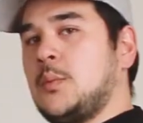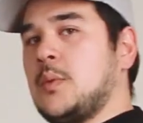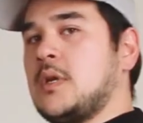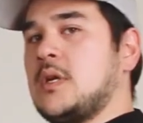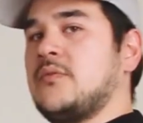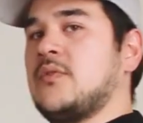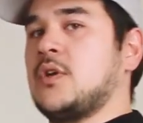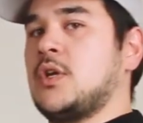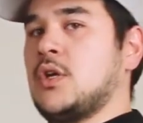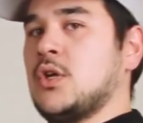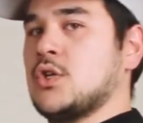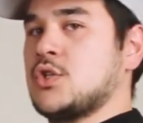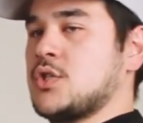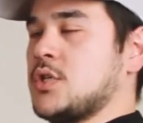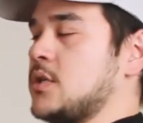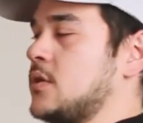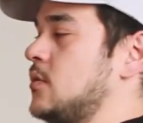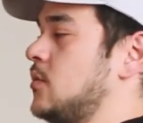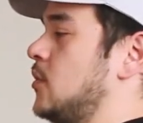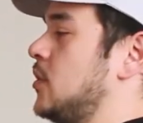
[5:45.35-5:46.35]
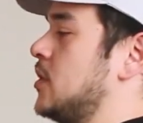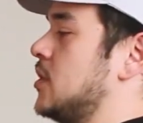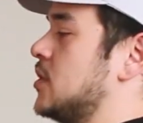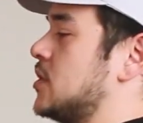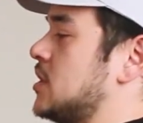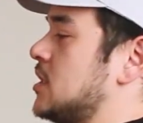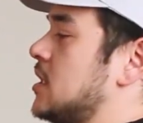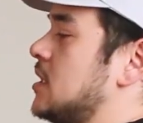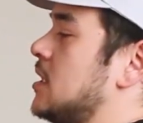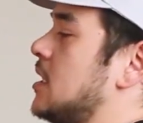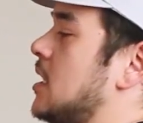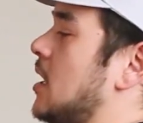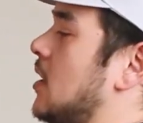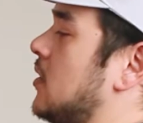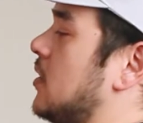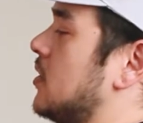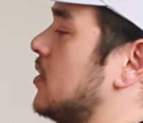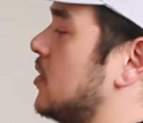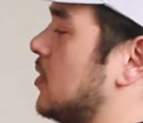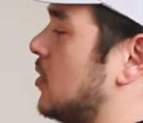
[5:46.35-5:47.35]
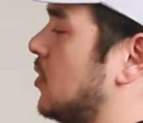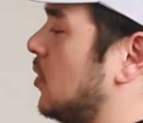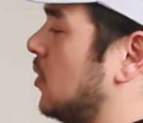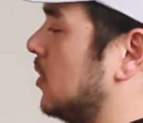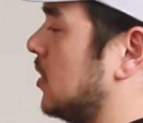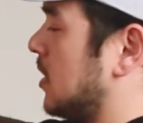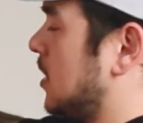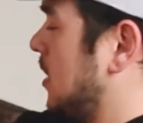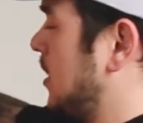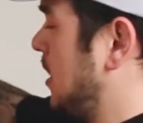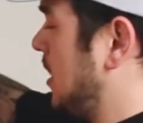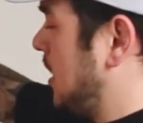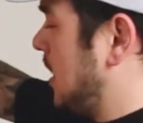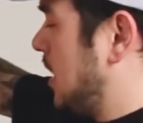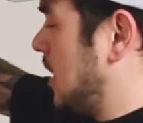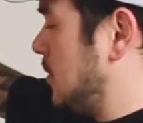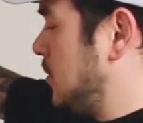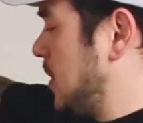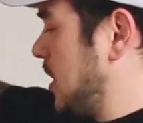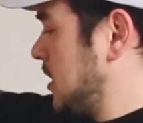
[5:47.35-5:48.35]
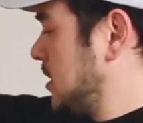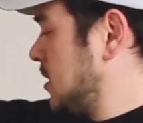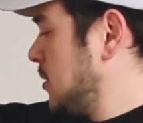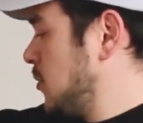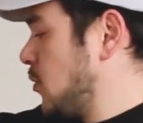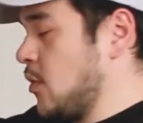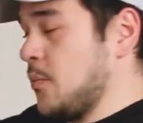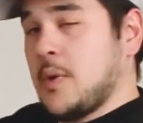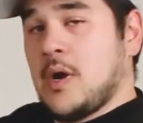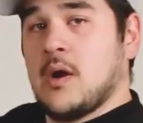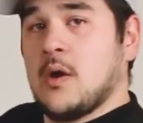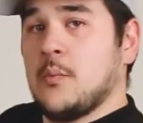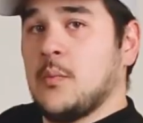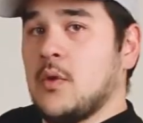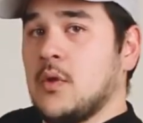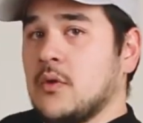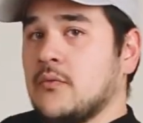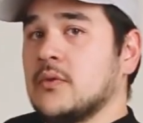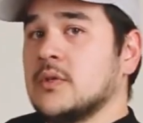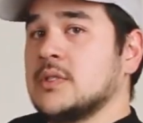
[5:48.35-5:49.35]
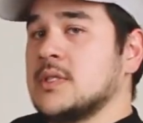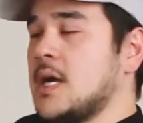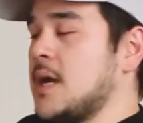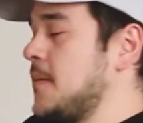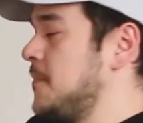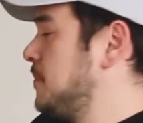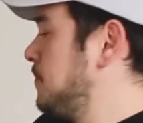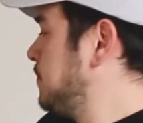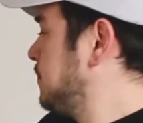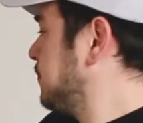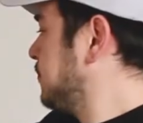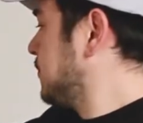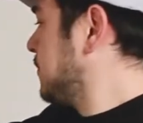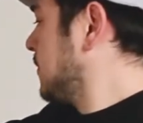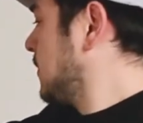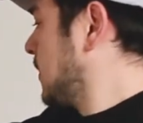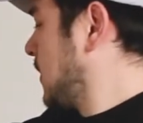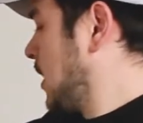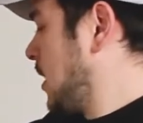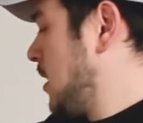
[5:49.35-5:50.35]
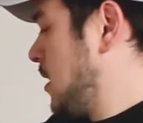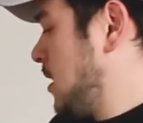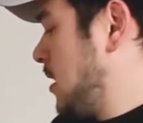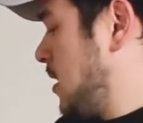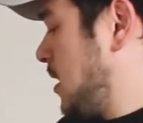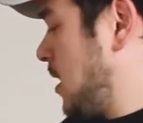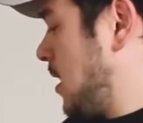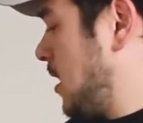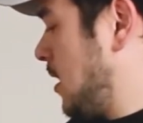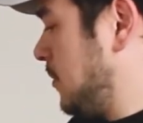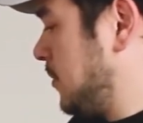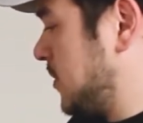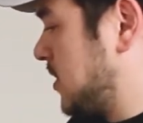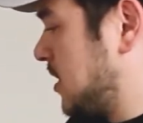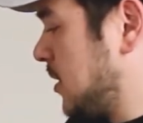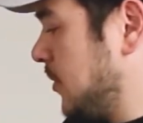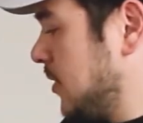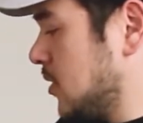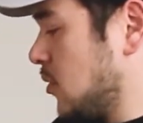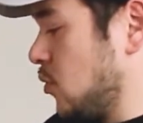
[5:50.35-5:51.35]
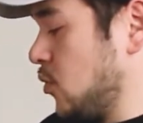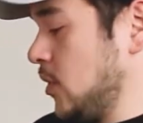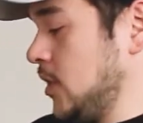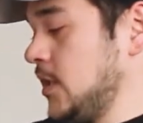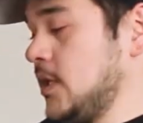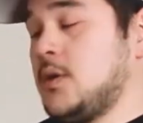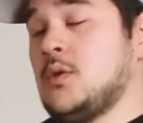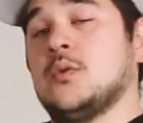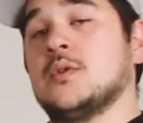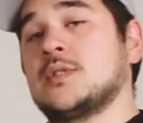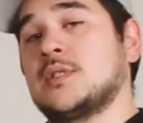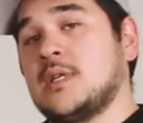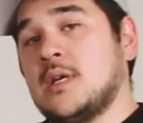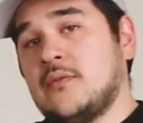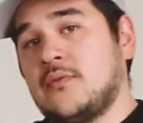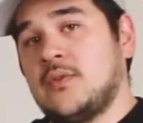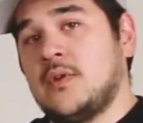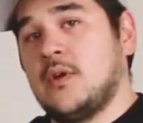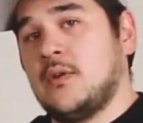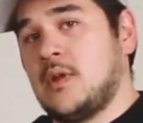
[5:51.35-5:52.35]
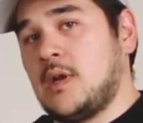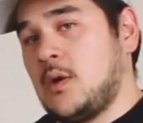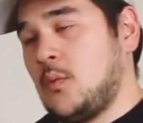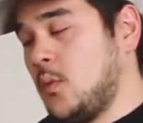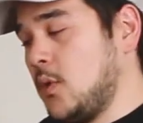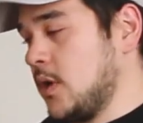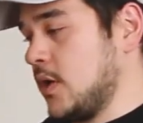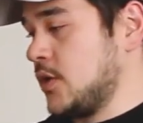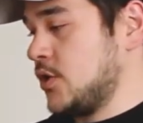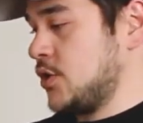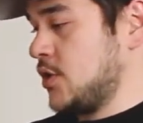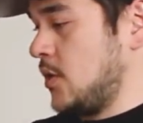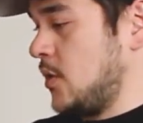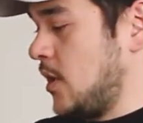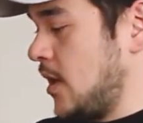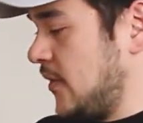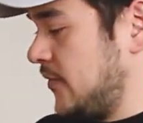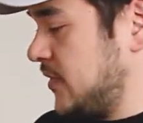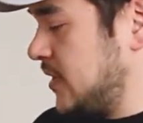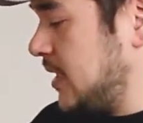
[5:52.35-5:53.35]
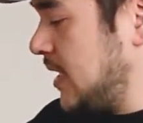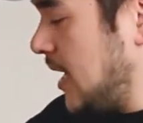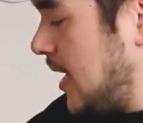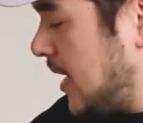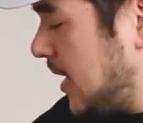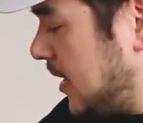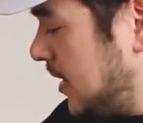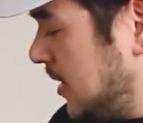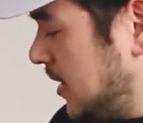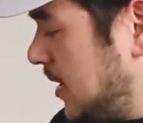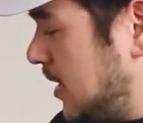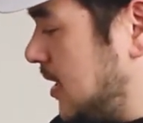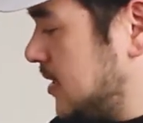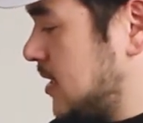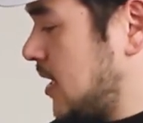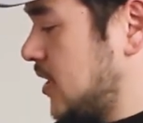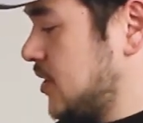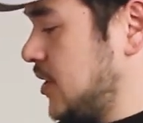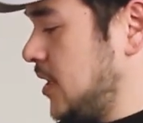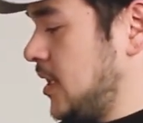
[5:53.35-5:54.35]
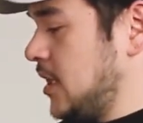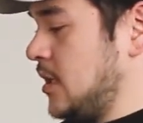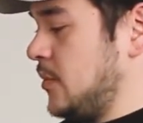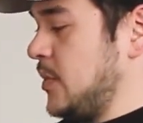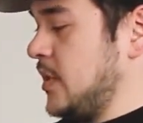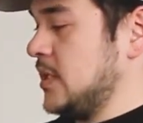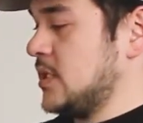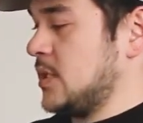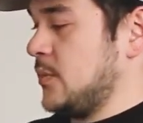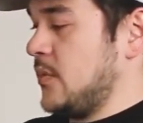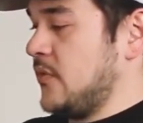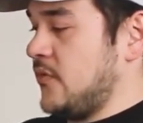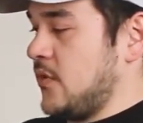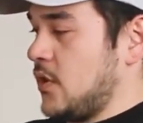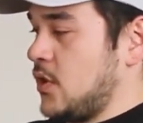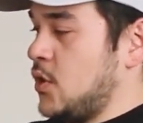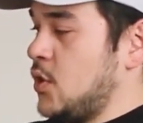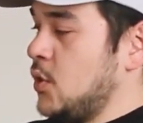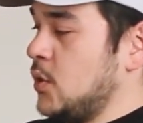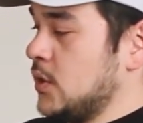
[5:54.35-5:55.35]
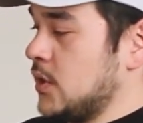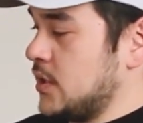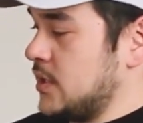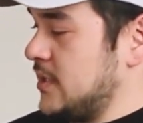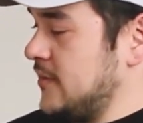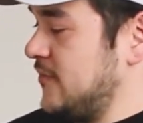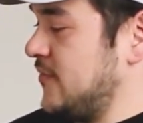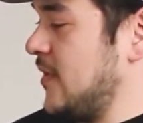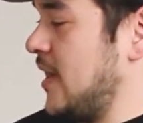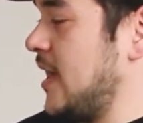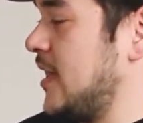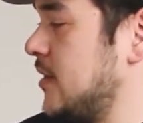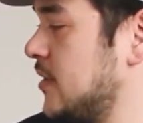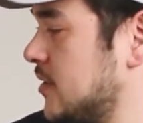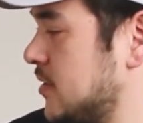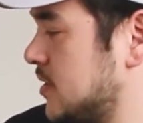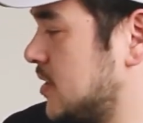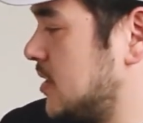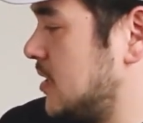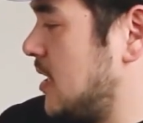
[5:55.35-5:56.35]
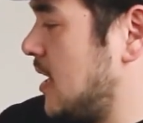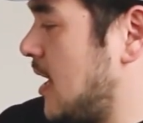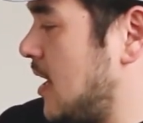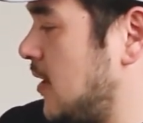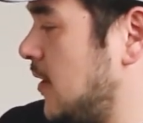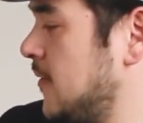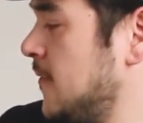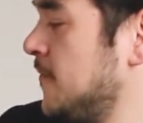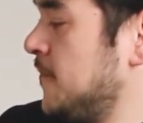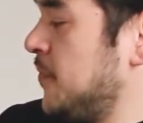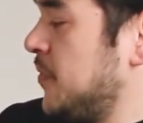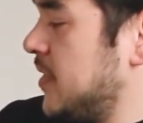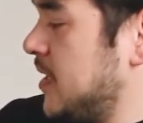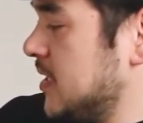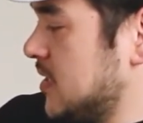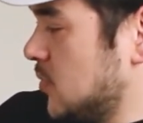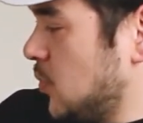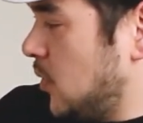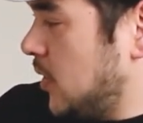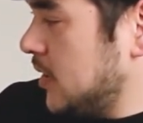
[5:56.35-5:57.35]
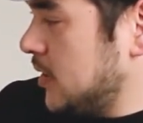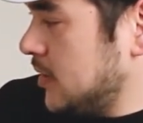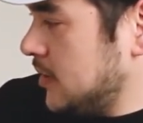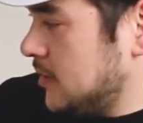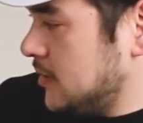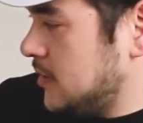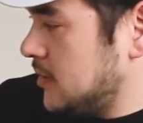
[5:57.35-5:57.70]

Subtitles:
bit of a cushion when you're sitting down on your cooler and makes it more bearable over time. Some of the really cool stuff though that I wanted to show off today is actually going to be some of our cooler dividers. Now, this one